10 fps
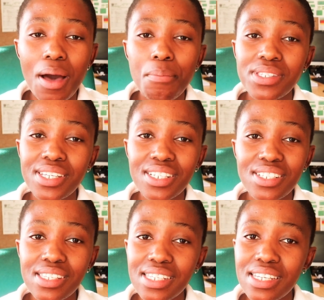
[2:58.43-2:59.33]
I'm basically
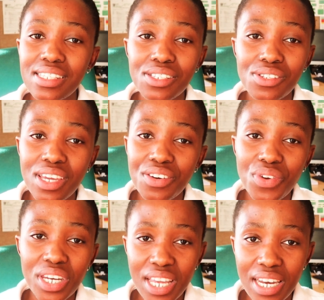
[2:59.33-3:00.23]
just lazy to get
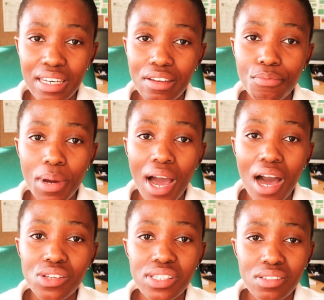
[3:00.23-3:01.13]
ready and leave my house